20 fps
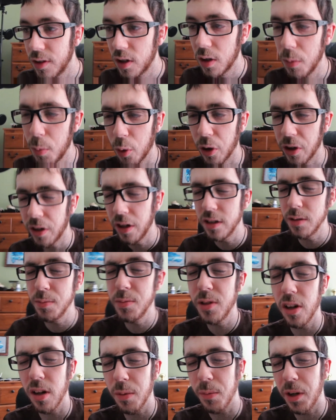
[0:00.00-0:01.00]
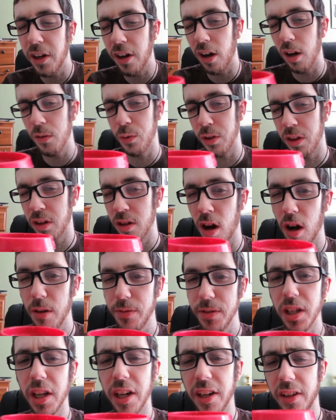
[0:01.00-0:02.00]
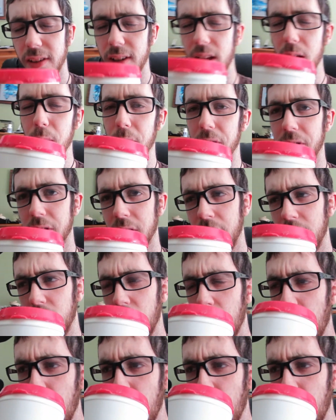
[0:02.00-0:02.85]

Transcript: Good morning guys, I'm starting my day off with coffee and a tea biscuit.